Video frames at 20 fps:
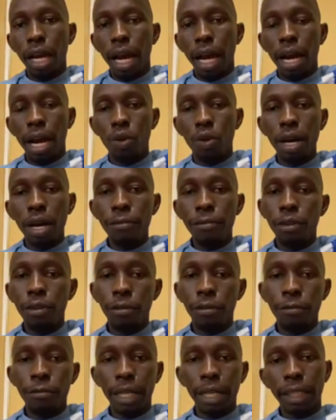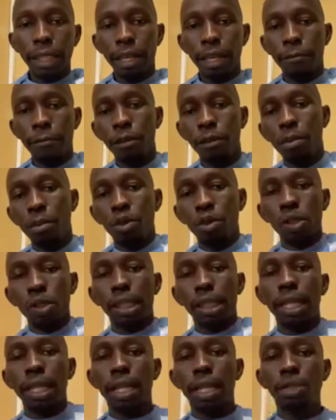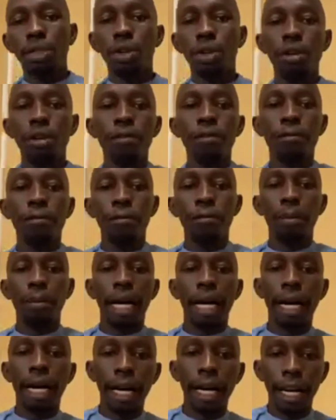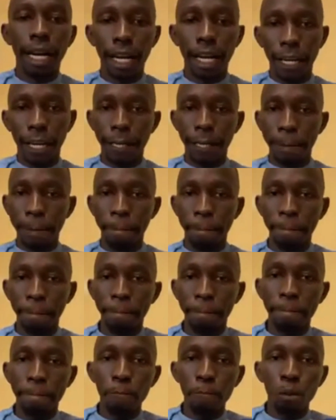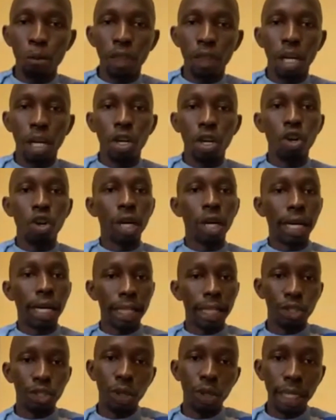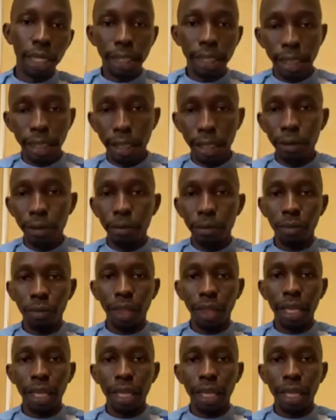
I go on for first and foremost start off by congratulating